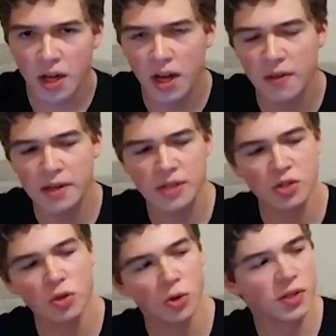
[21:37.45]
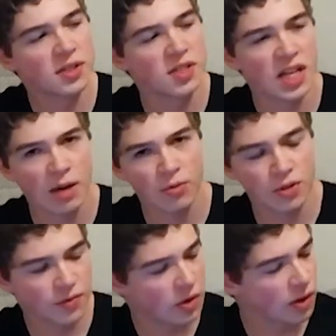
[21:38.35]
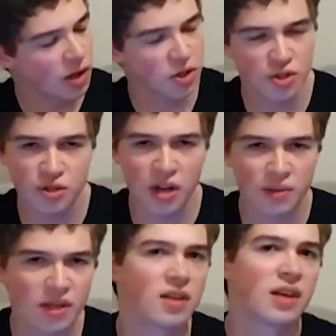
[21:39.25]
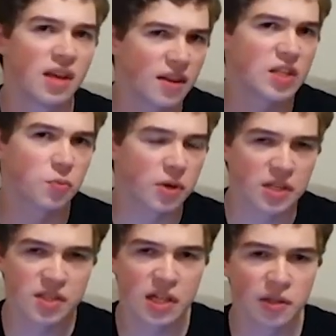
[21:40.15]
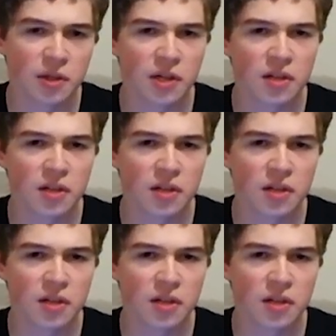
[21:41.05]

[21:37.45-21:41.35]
And then his golden Zamrosphere launcher, I mean, that's pretty sick looking.